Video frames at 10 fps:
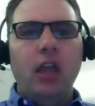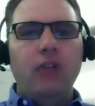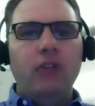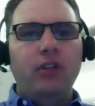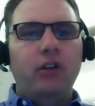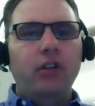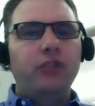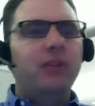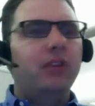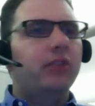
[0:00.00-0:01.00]
And then
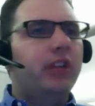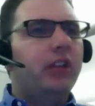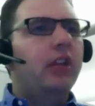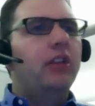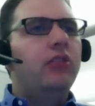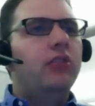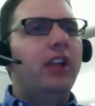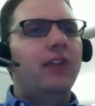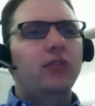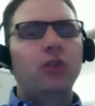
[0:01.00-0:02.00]
ultimately, you can
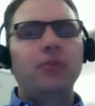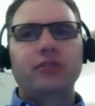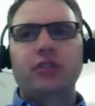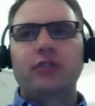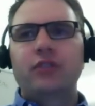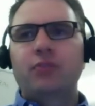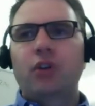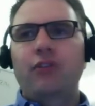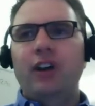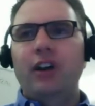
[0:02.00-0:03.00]
have global service
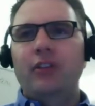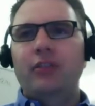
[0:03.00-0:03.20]
profiles.